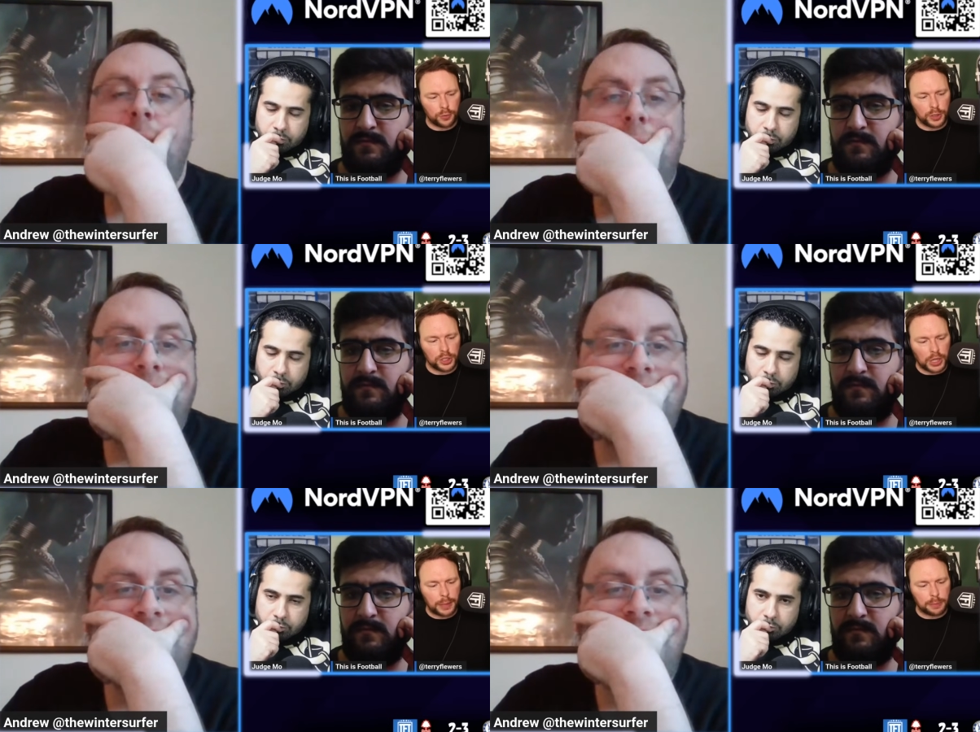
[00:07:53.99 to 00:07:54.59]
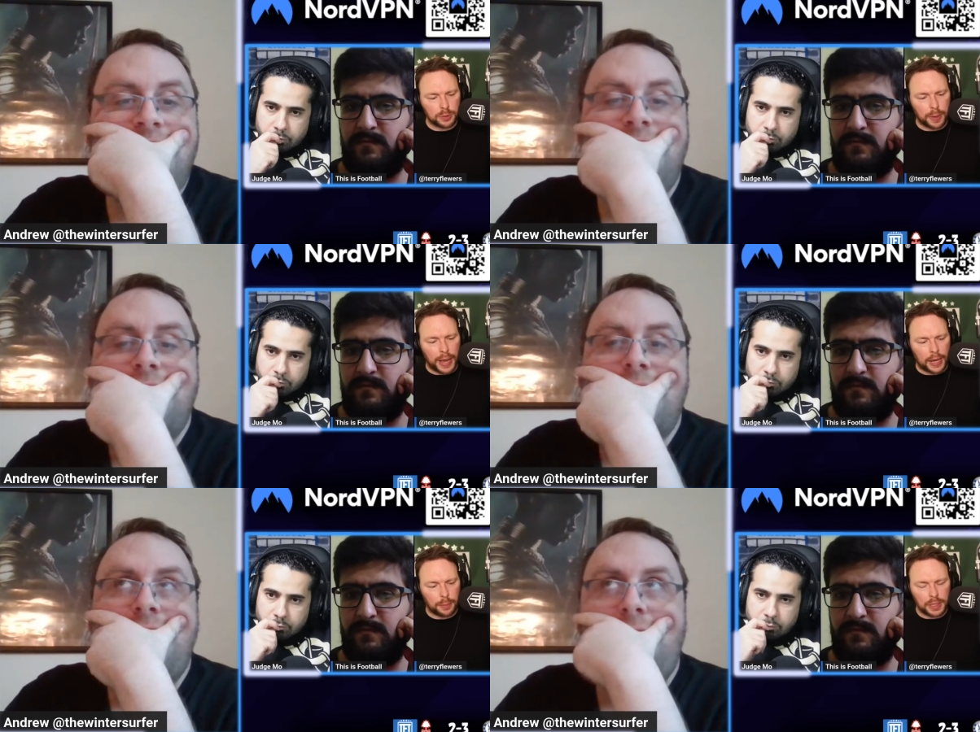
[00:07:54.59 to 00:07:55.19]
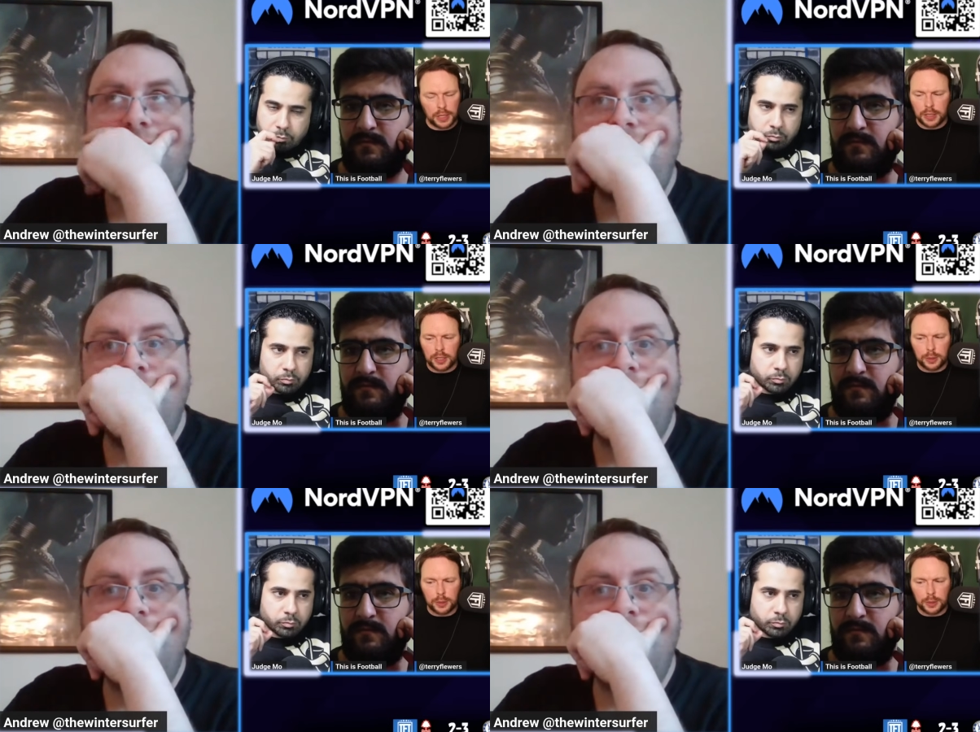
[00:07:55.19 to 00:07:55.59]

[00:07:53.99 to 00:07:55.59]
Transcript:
Speaker 1: Reece James back? I mean, he, his